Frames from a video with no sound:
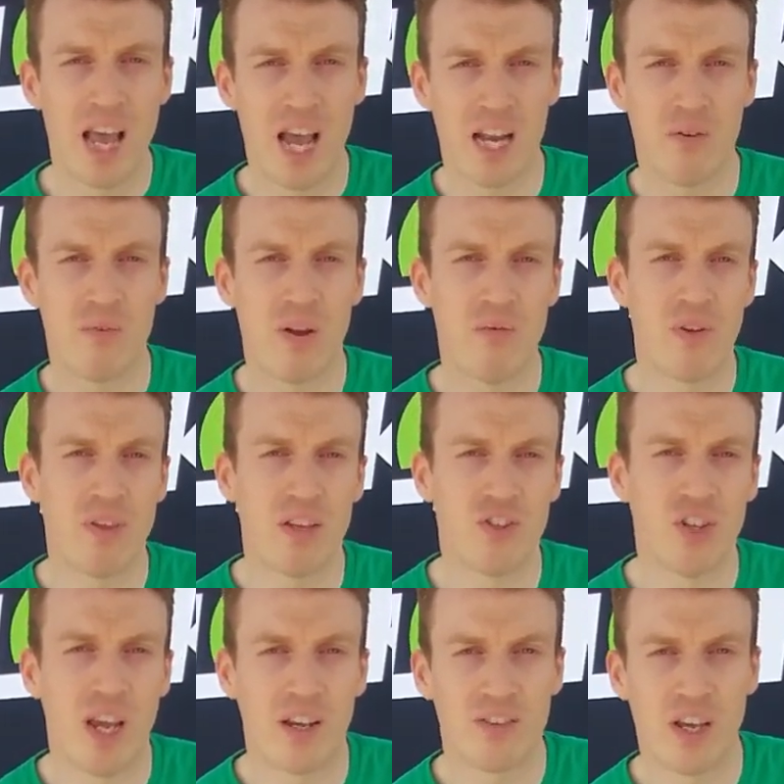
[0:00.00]
And if everything
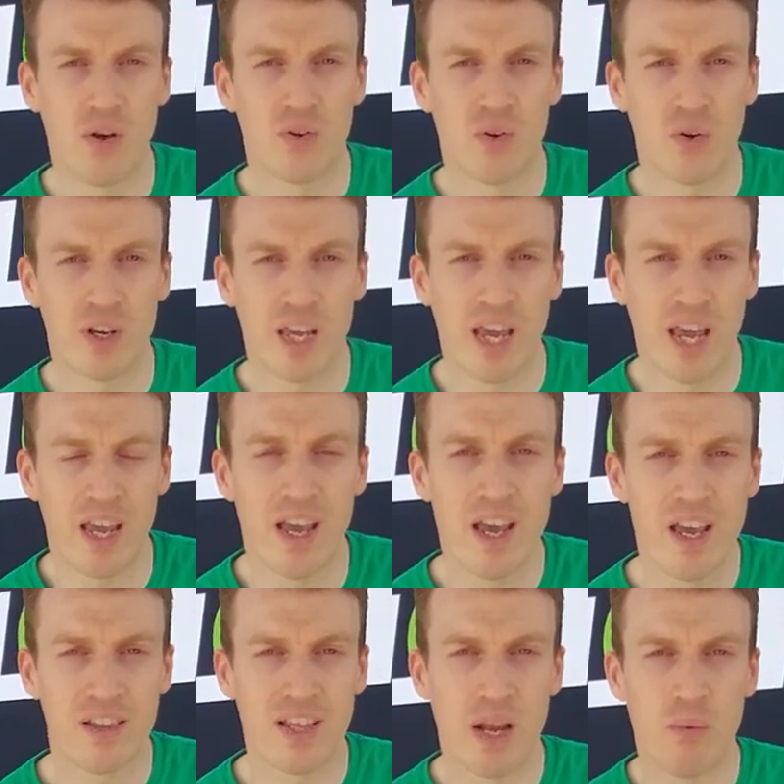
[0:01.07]
checks out okay,
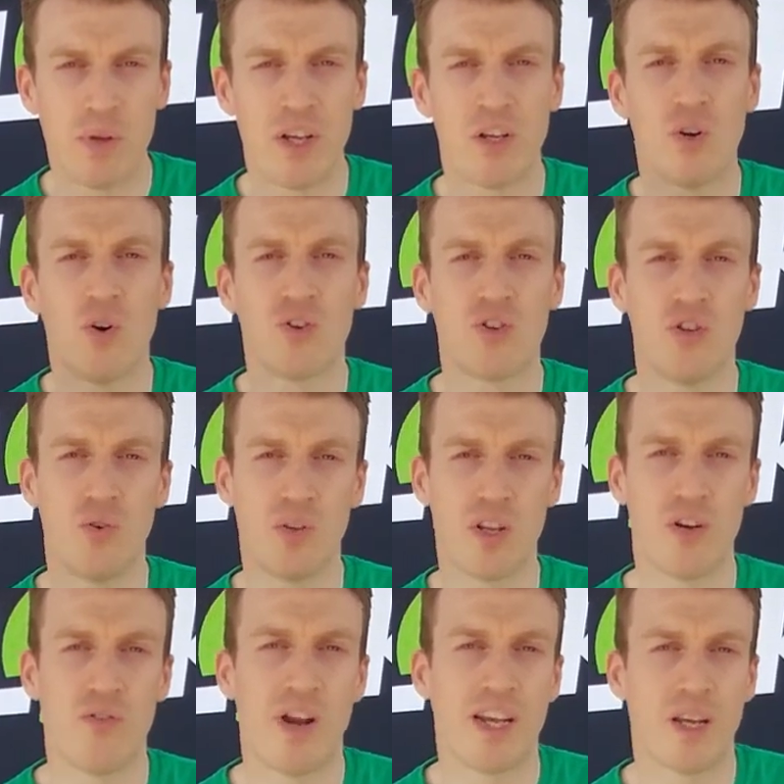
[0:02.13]
then we can go through to
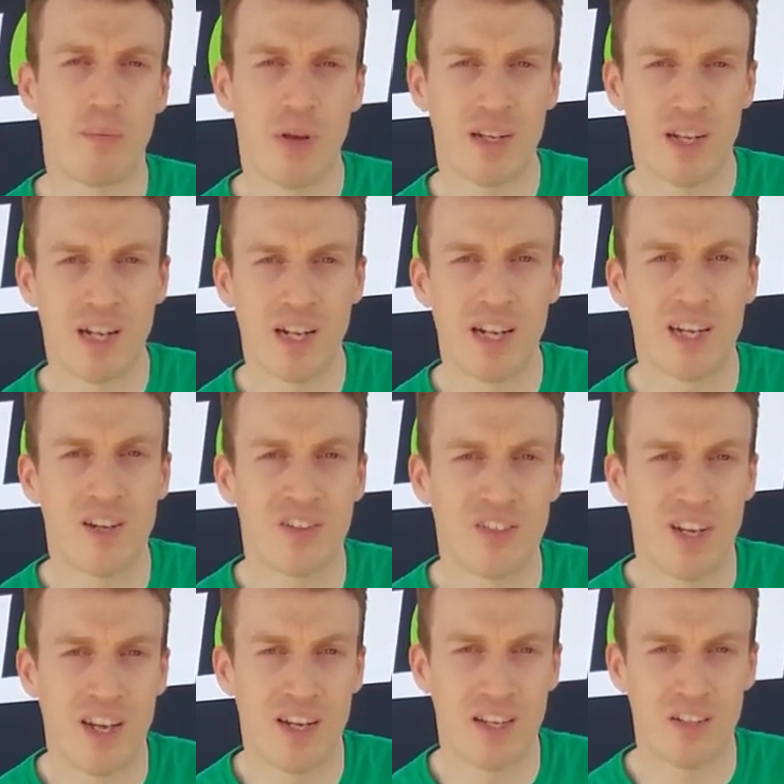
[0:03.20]
the recommended clicker
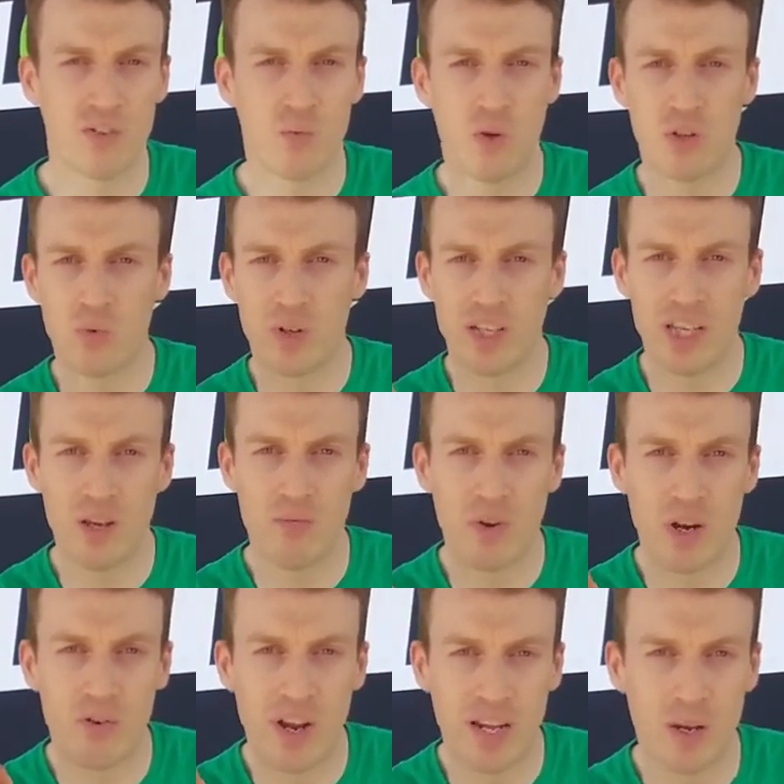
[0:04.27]
settings, which will give
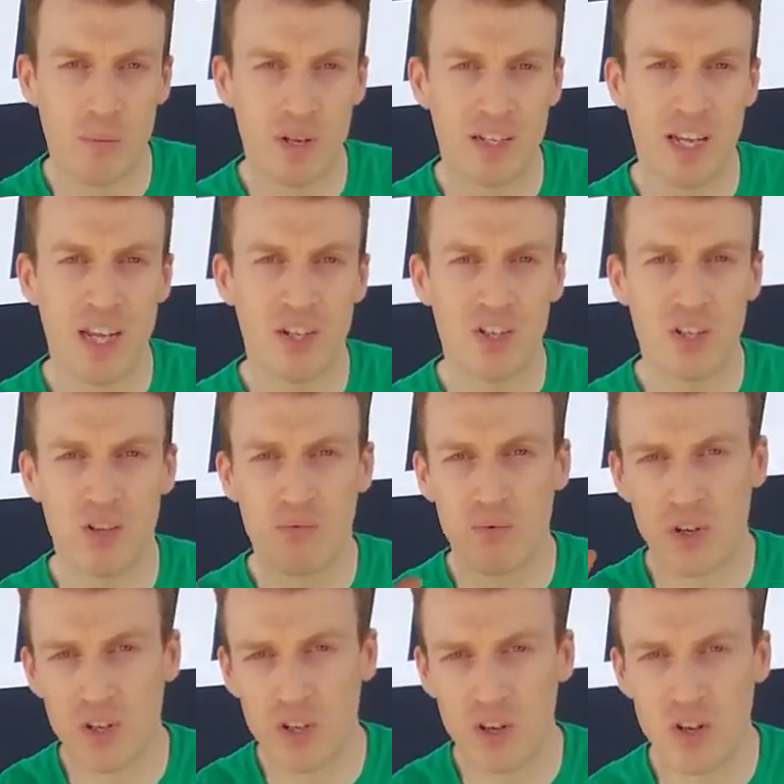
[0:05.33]
a recommendation
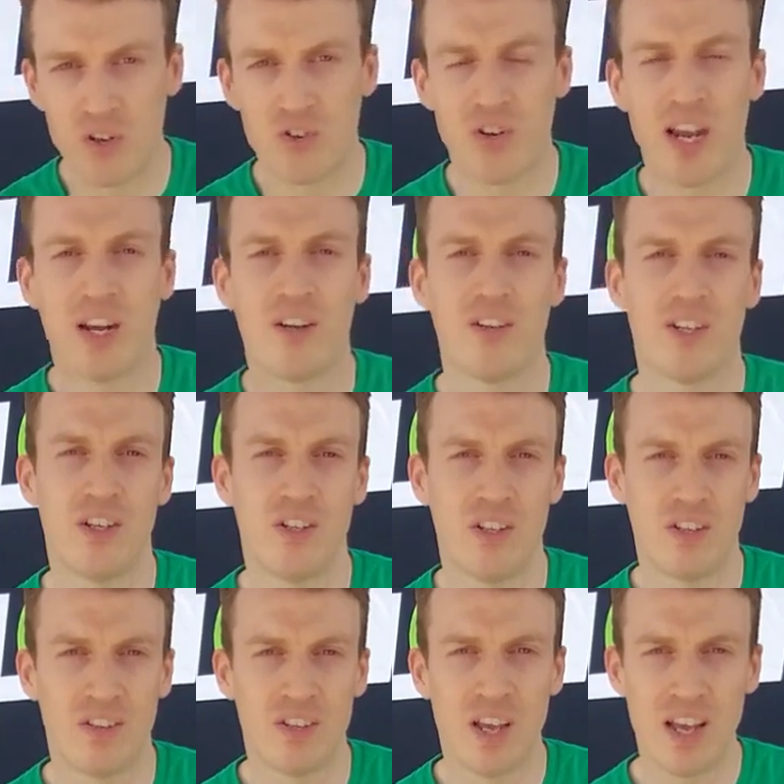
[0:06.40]
for the current track
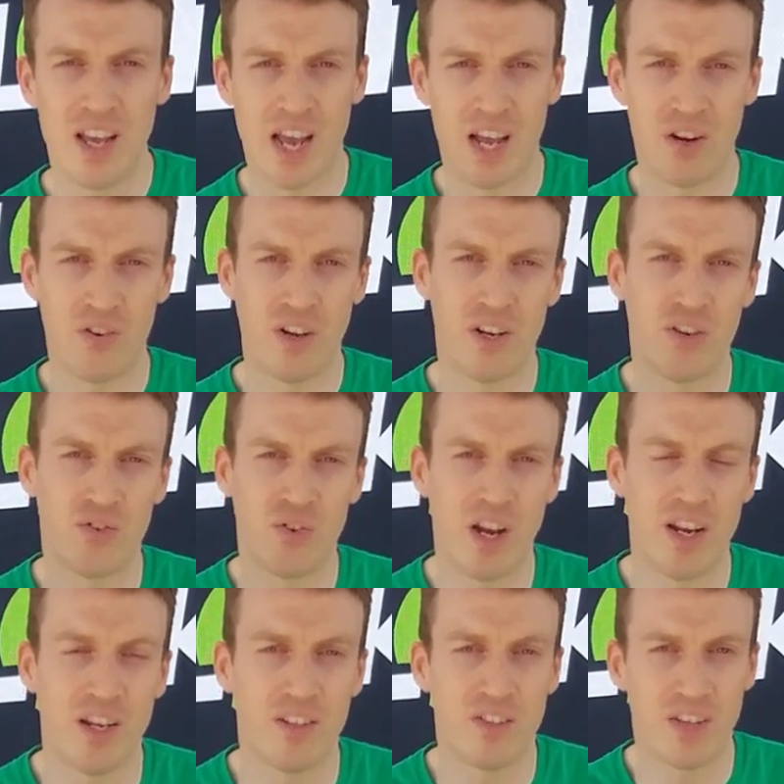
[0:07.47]
conditions and the rider's
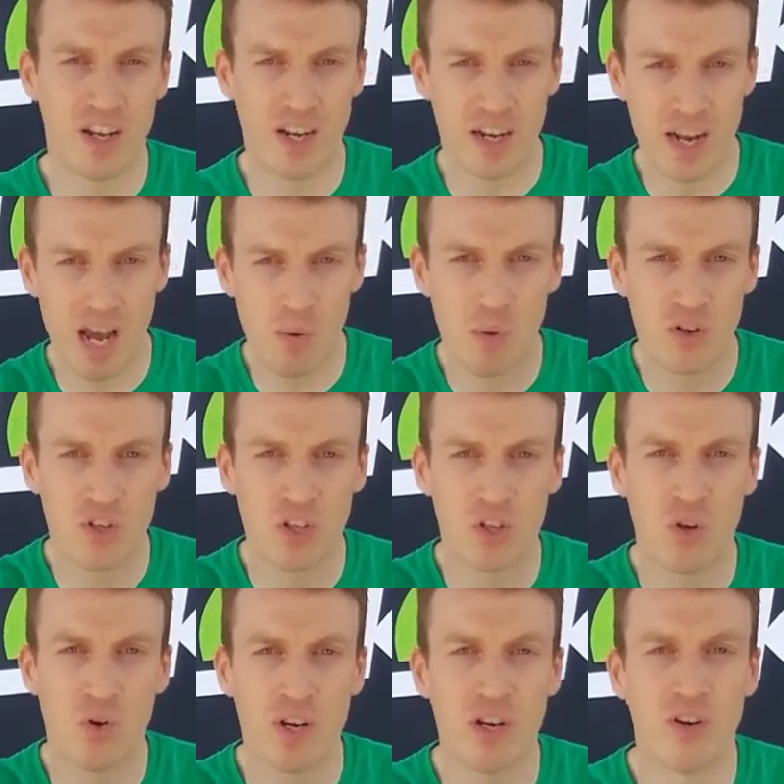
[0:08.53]
riding style, and how much to
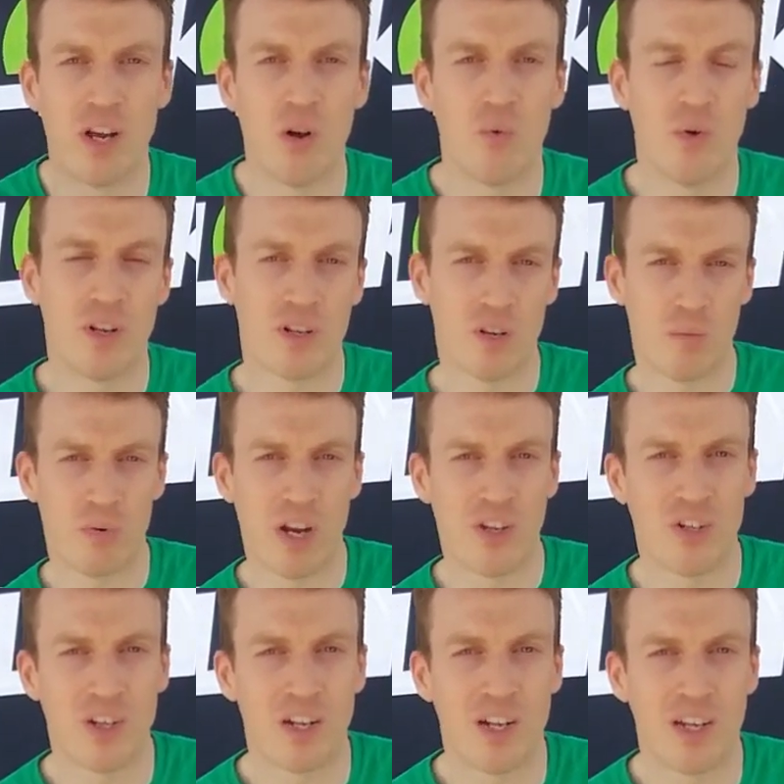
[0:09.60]
go in or out with the
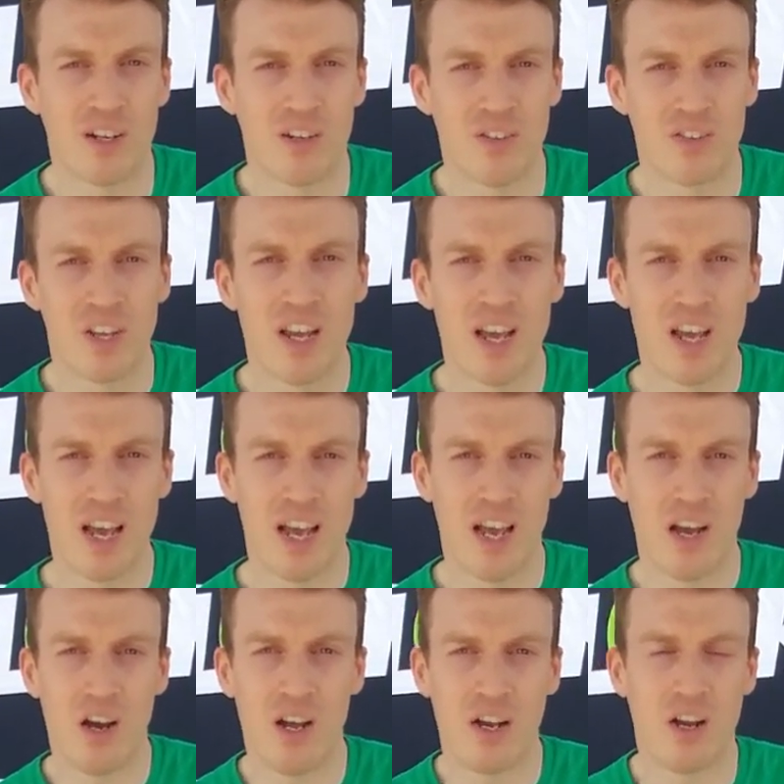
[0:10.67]
compression clickers
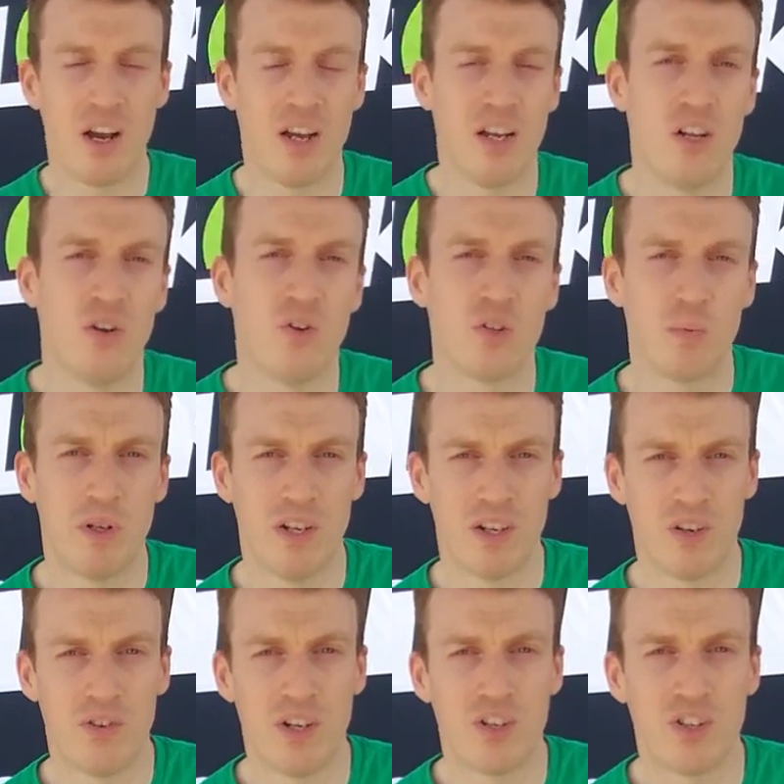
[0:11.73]
and the high and low speed
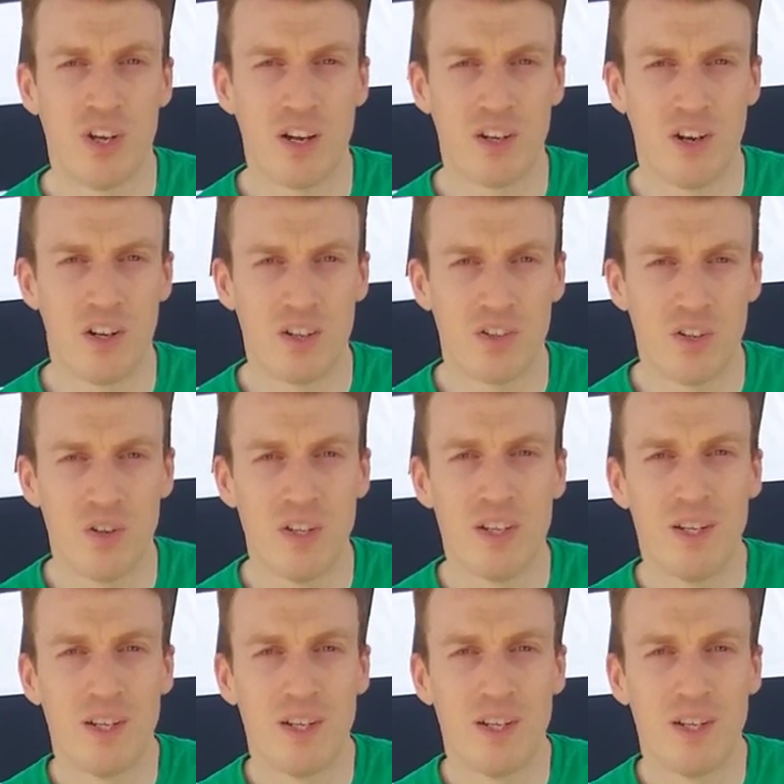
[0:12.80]
on the rear shock also.